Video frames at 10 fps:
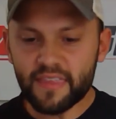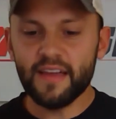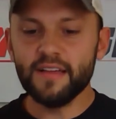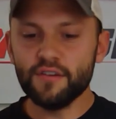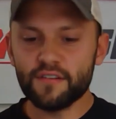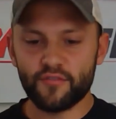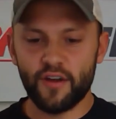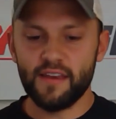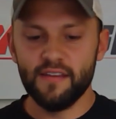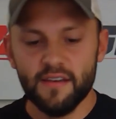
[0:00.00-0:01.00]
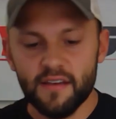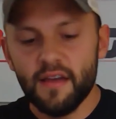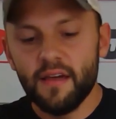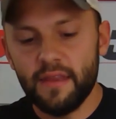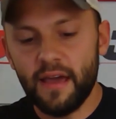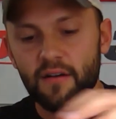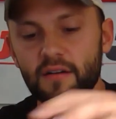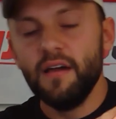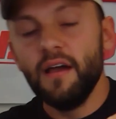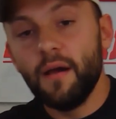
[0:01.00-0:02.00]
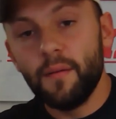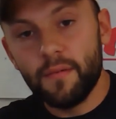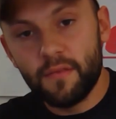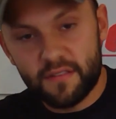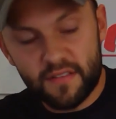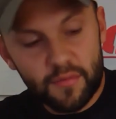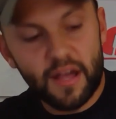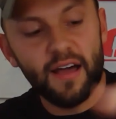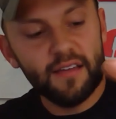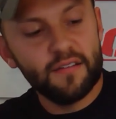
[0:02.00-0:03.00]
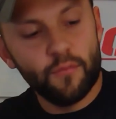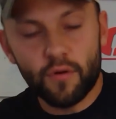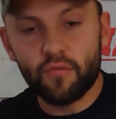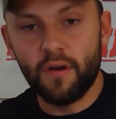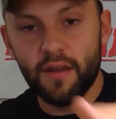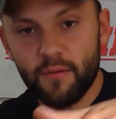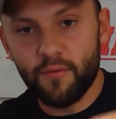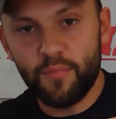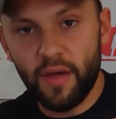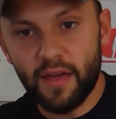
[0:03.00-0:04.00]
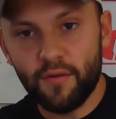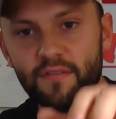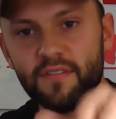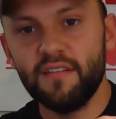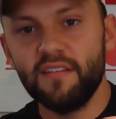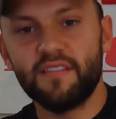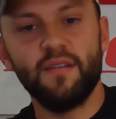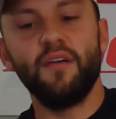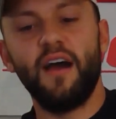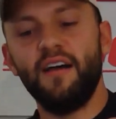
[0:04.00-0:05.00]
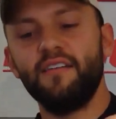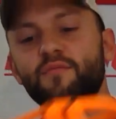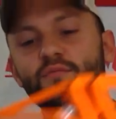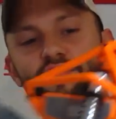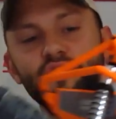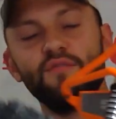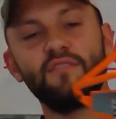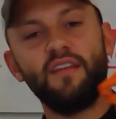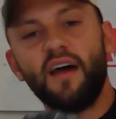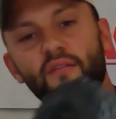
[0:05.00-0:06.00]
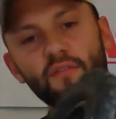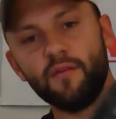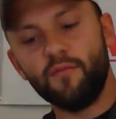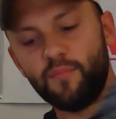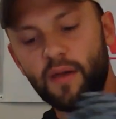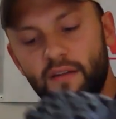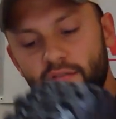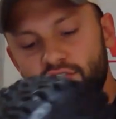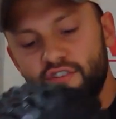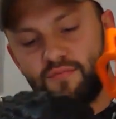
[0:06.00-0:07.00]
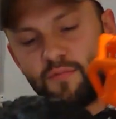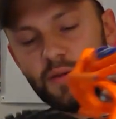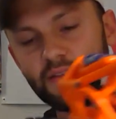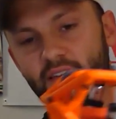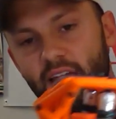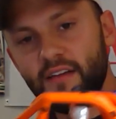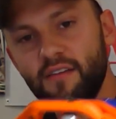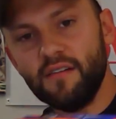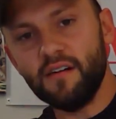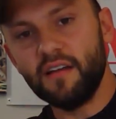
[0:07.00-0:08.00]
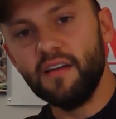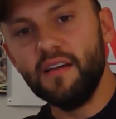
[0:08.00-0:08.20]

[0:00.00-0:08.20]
It looks great. Now, some guys will run it with panels. Some guys will choose to not run it with panels. Just depends on how you look.